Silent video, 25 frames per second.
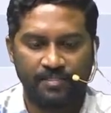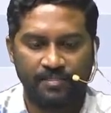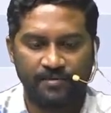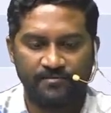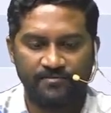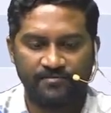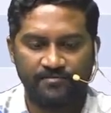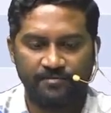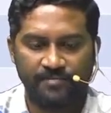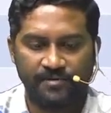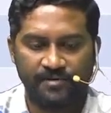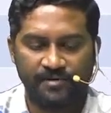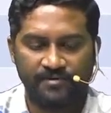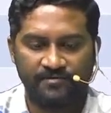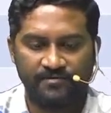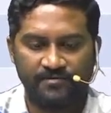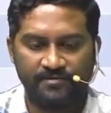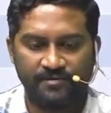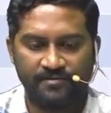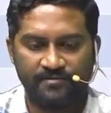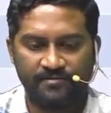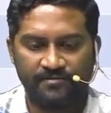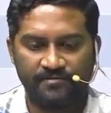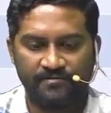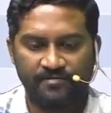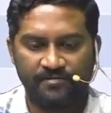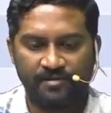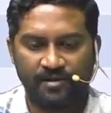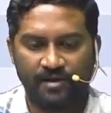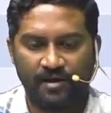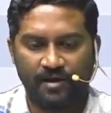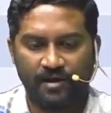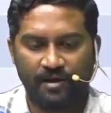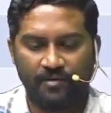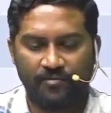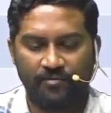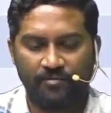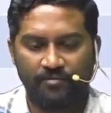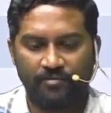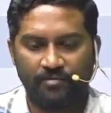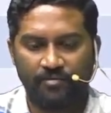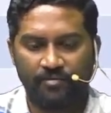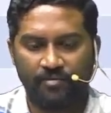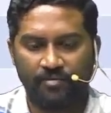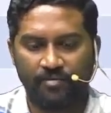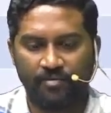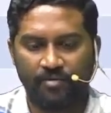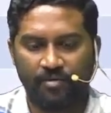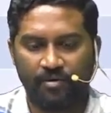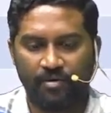these patients will have
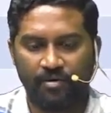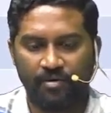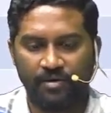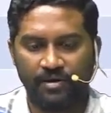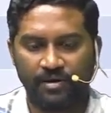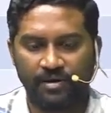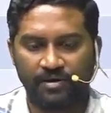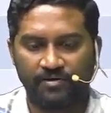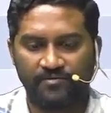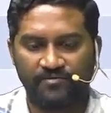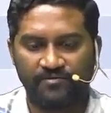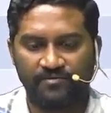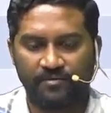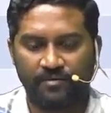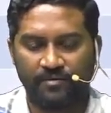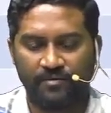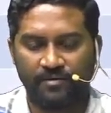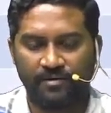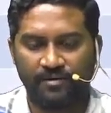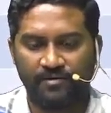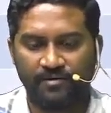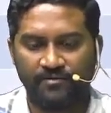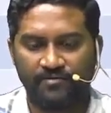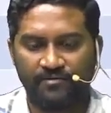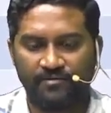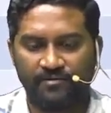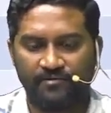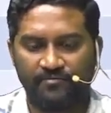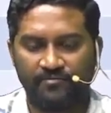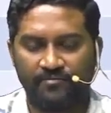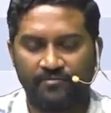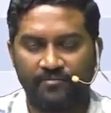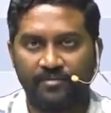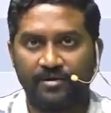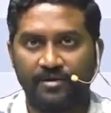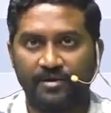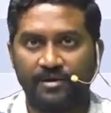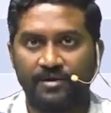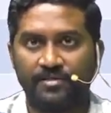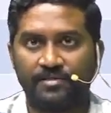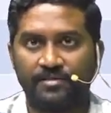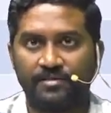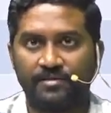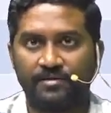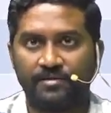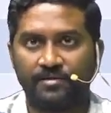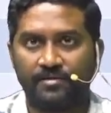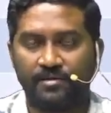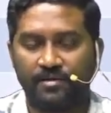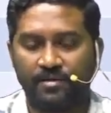chronic shortness of breath,
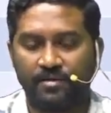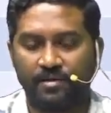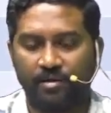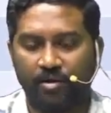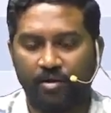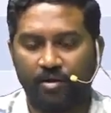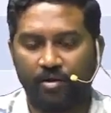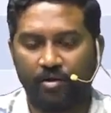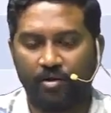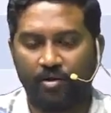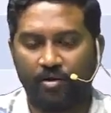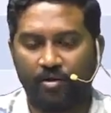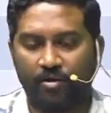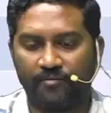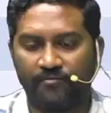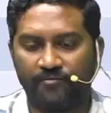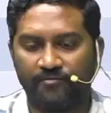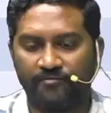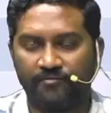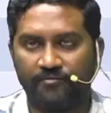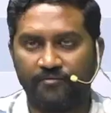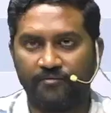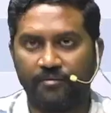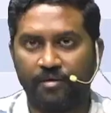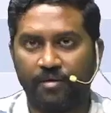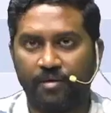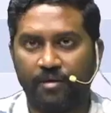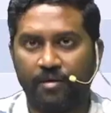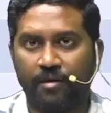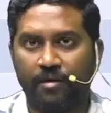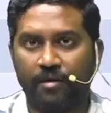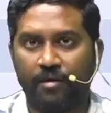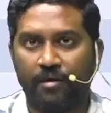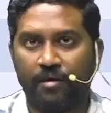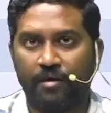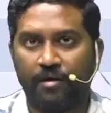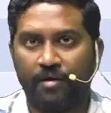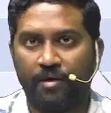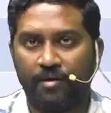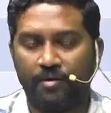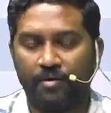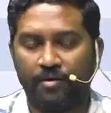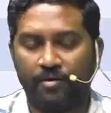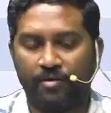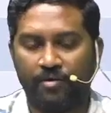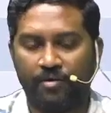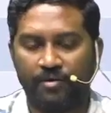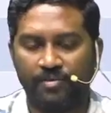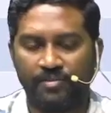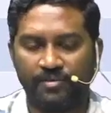cough,
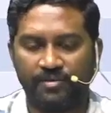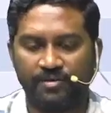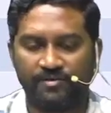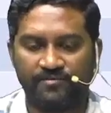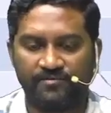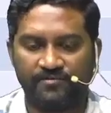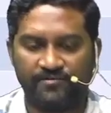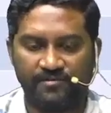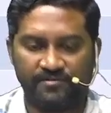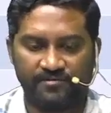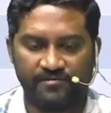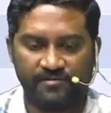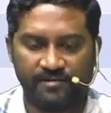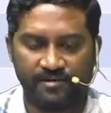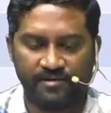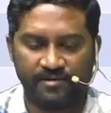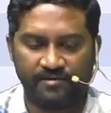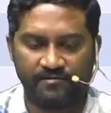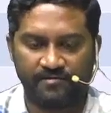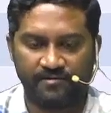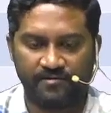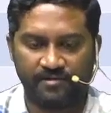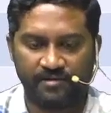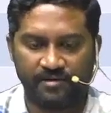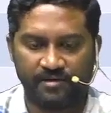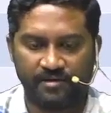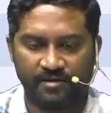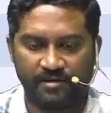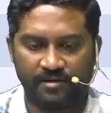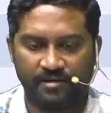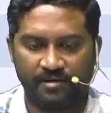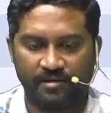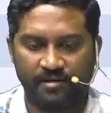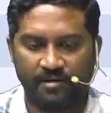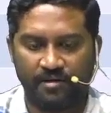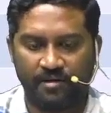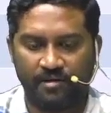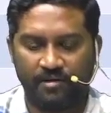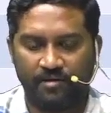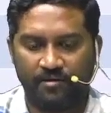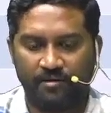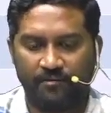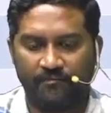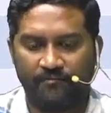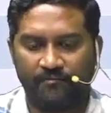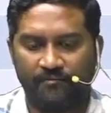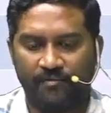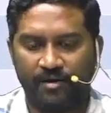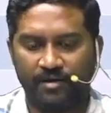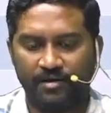and on the chest X-ray
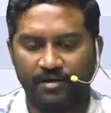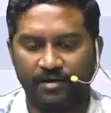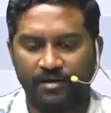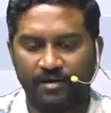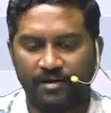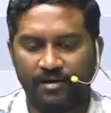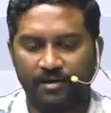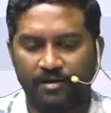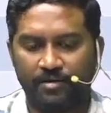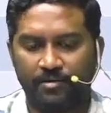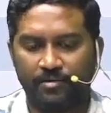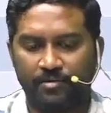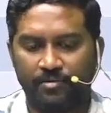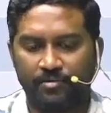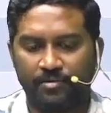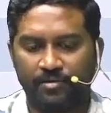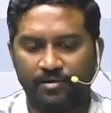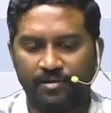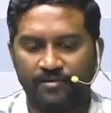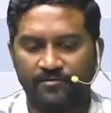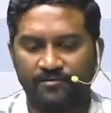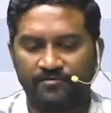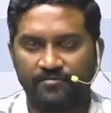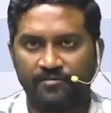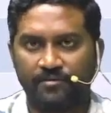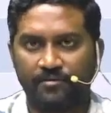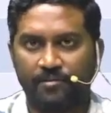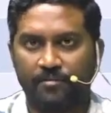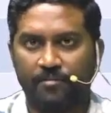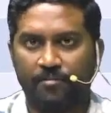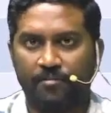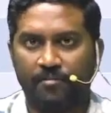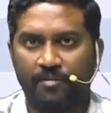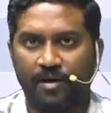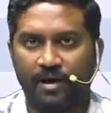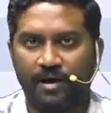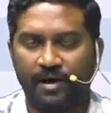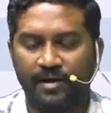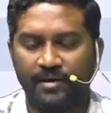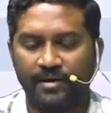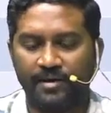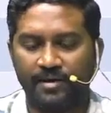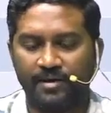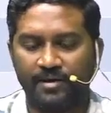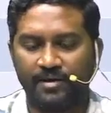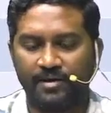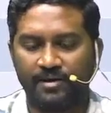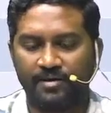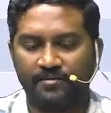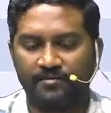one can notice
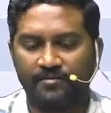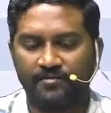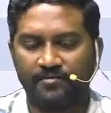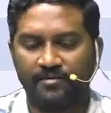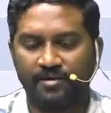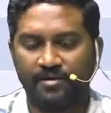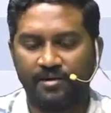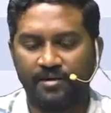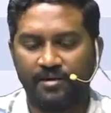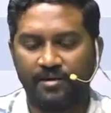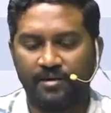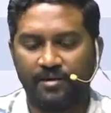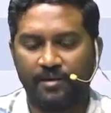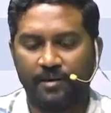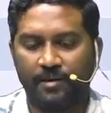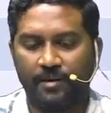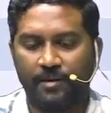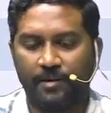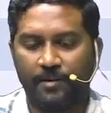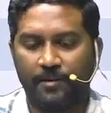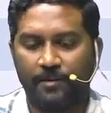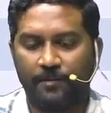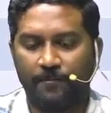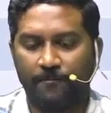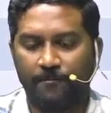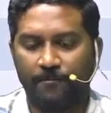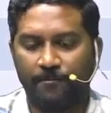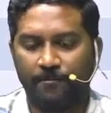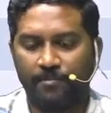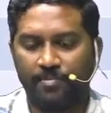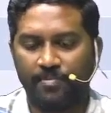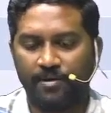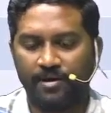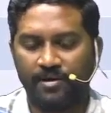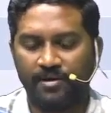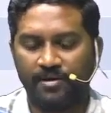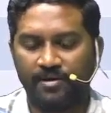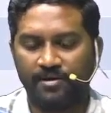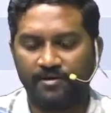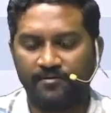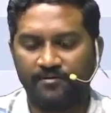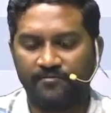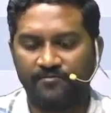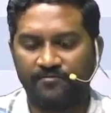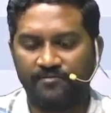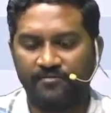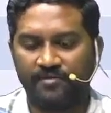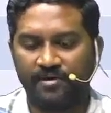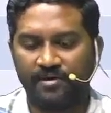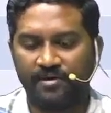bilateral
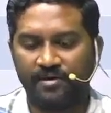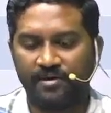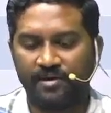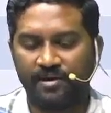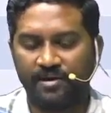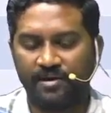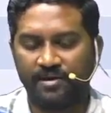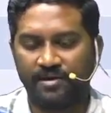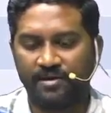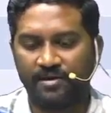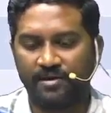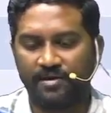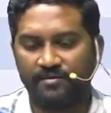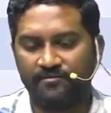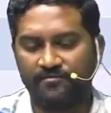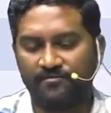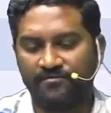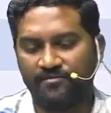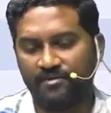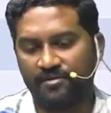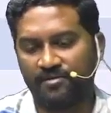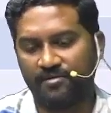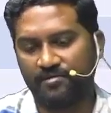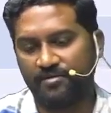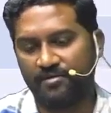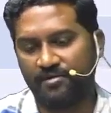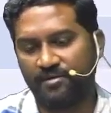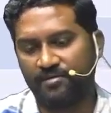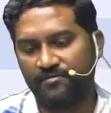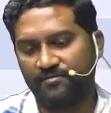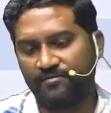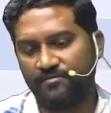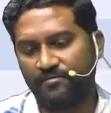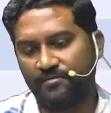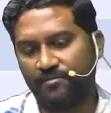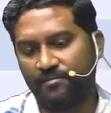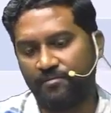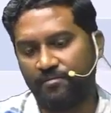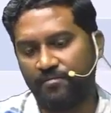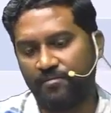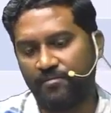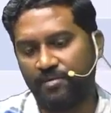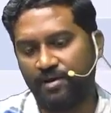peripheral infiltrates.